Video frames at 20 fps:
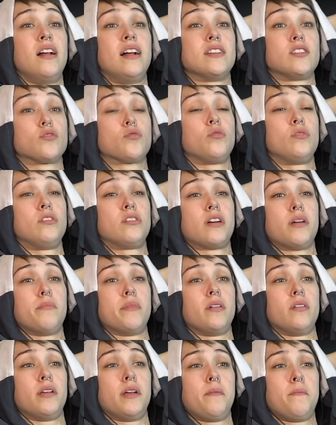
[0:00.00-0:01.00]
It's a cool looking
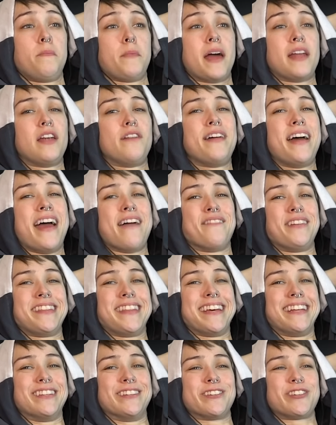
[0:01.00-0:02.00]
building. I love that
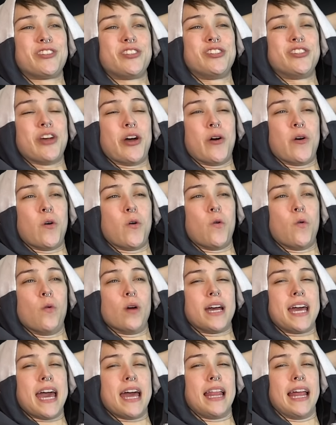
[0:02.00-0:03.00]
everything looks
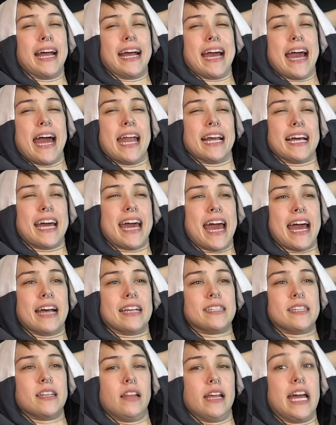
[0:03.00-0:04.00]
so, like, kind of
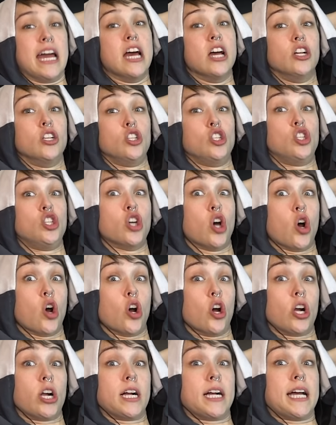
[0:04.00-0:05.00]
castly.
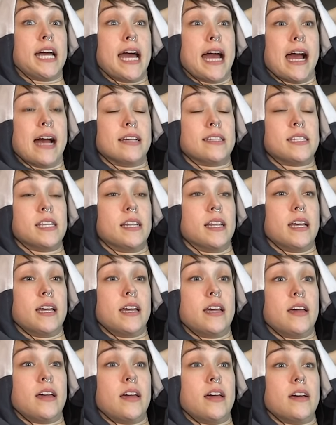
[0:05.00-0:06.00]
Dark
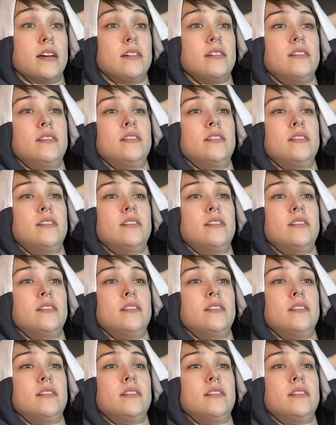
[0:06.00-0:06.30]
castly.